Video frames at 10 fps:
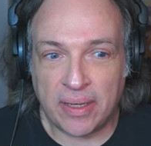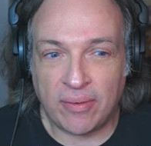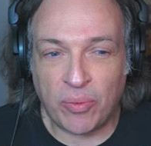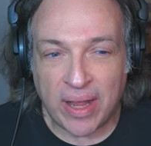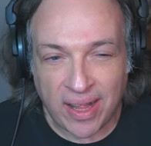
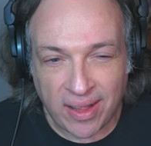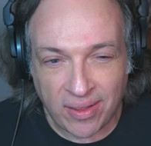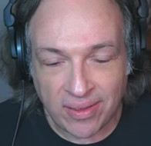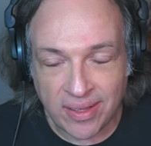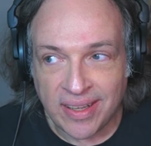
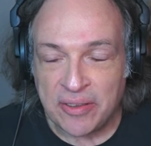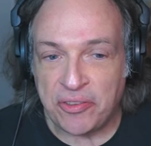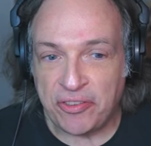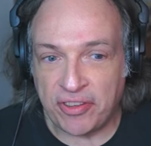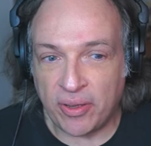Well,
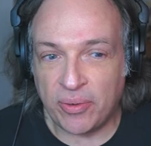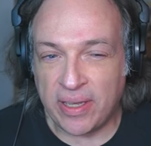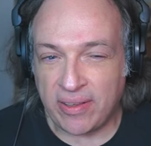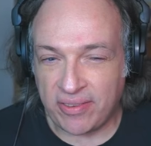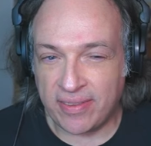so
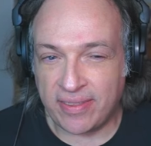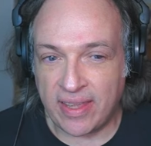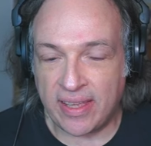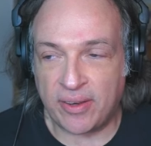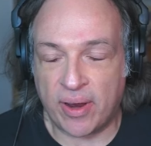here's the
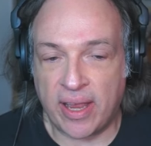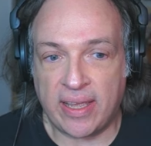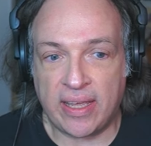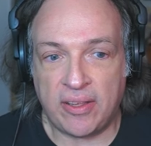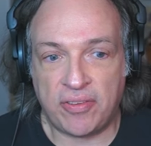thing, right?
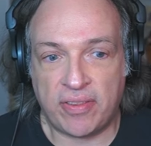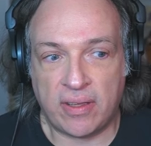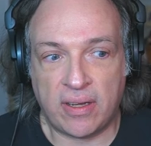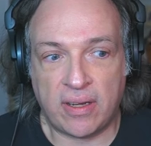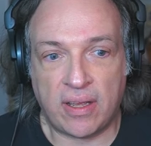Is
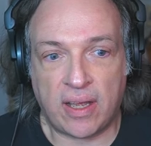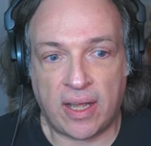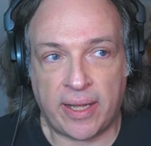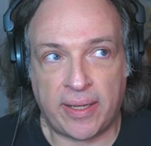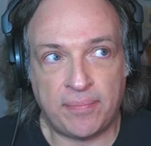that
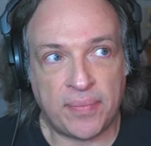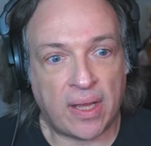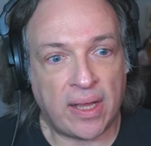um, I